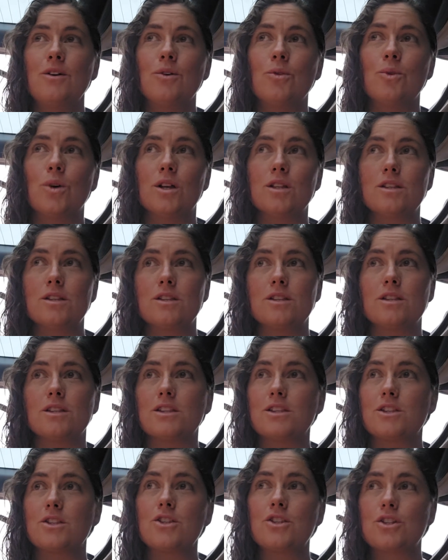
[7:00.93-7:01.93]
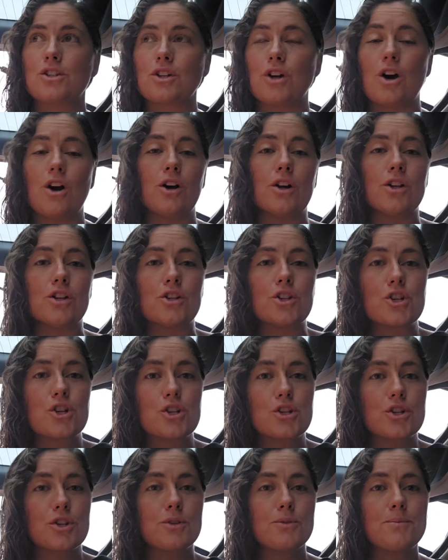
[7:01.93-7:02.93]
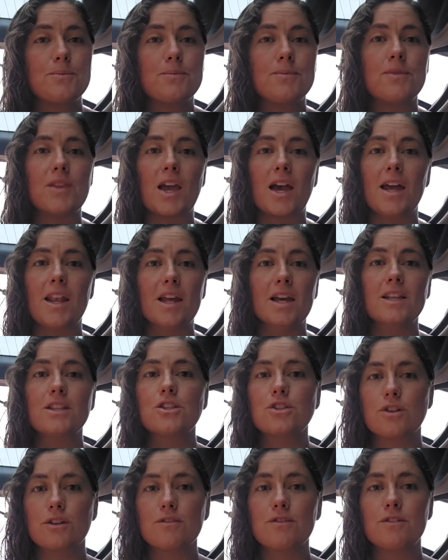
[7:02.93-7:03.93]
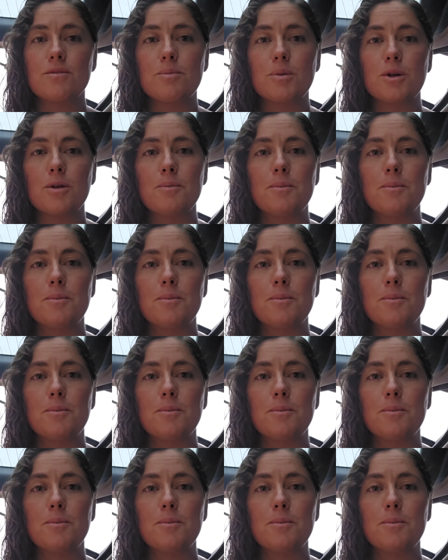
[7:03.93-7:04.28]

It was the staunch, and it served a